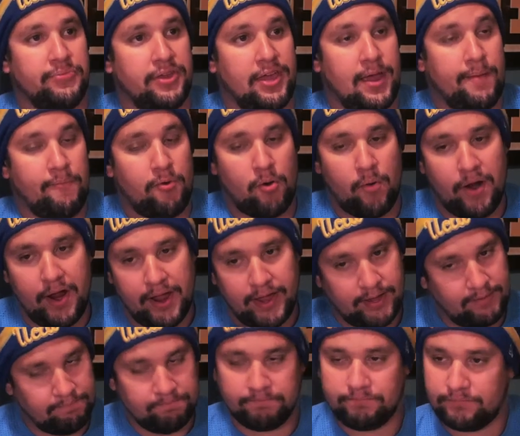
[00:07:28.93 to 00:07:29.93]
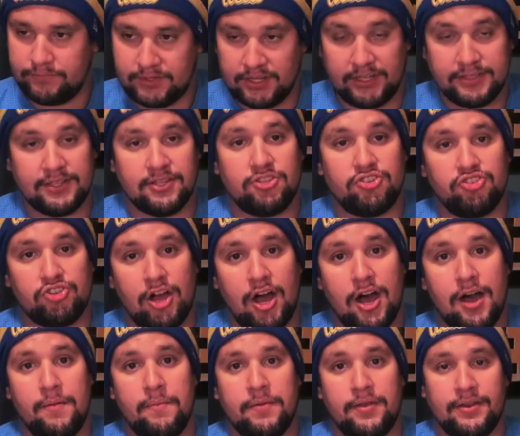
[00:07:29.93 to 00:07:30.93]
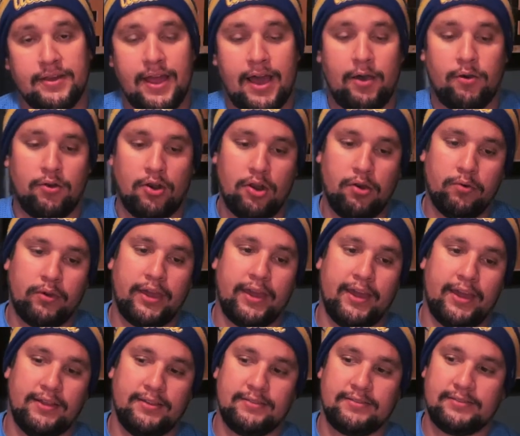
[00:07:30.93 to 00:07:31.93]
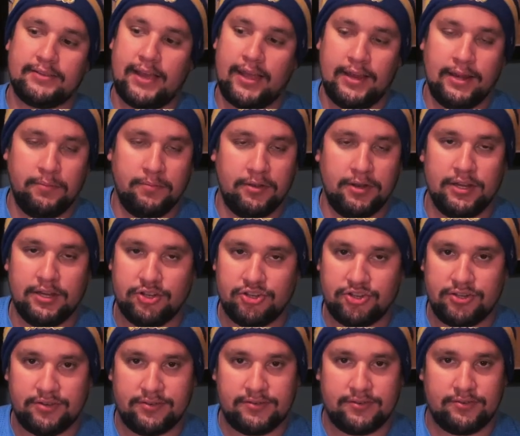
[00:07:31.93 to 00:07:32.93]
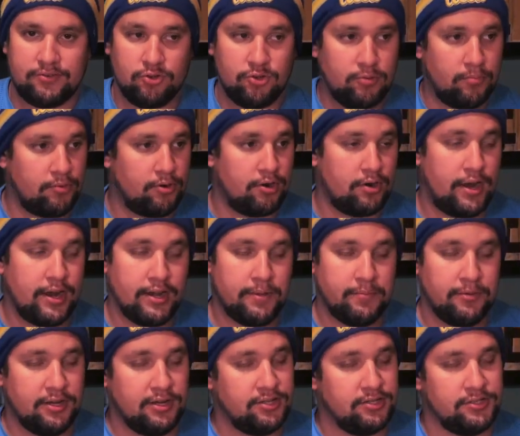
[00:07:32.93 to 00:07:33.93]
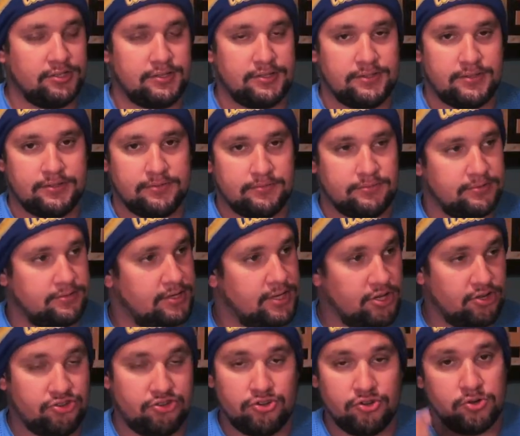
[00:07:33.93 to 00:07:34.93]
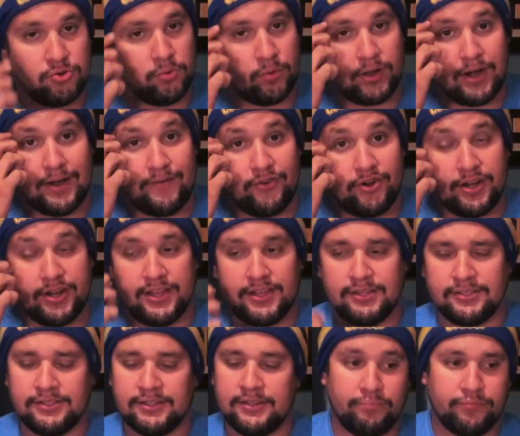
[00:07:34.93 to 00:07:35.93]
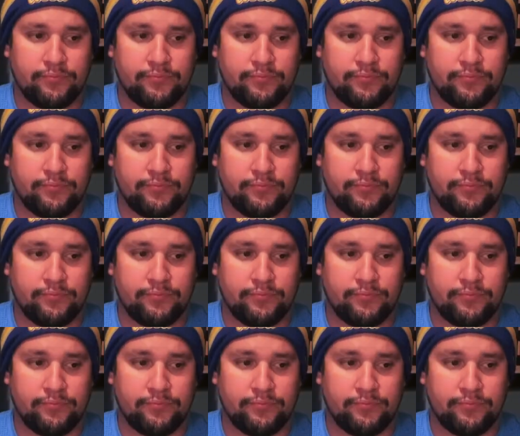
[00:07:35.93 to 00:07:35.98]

The MRI does its job and now locates any malicious tumor, any malicious tissue, whatever it is.